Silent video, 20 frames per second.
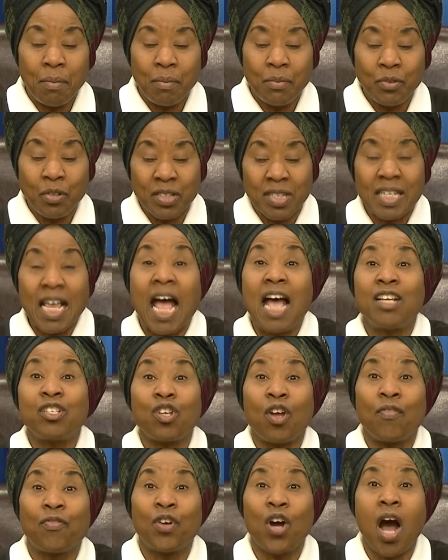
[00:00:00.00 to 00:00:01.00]
the science
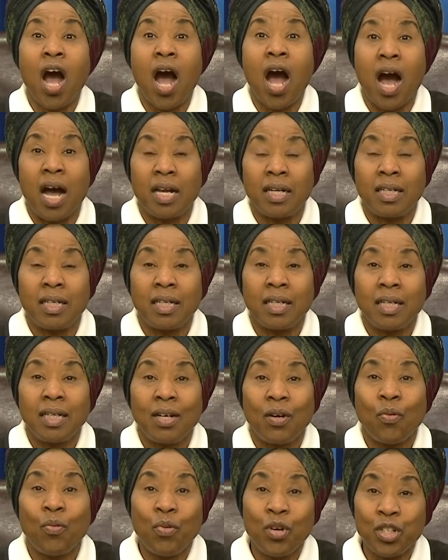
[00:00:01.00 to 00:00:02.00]
of God,
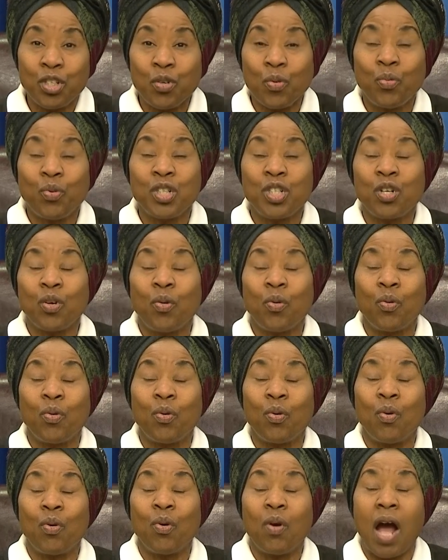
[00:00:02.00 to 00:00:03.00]
which, which
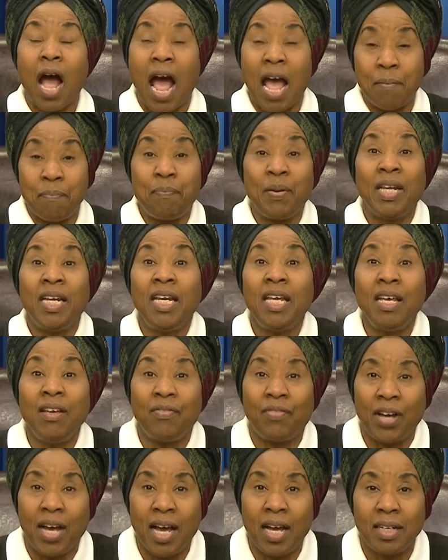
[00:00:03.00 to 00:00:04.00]
I
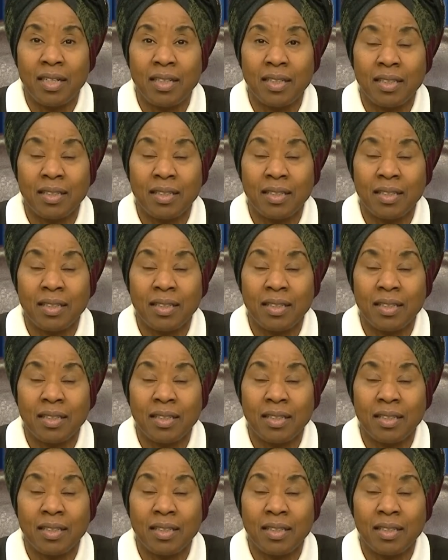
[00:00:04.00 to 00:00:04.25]
believe in,